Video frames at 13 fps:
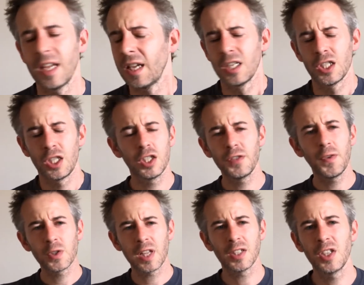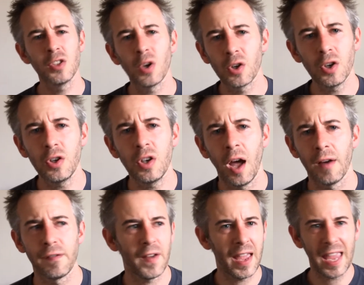she just feels like she's not good
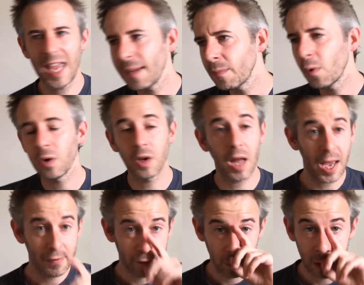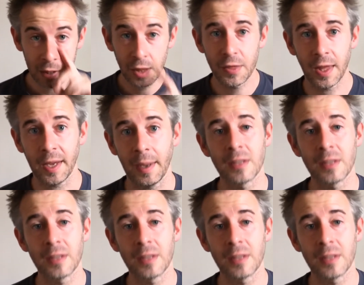enough for him or life or anything.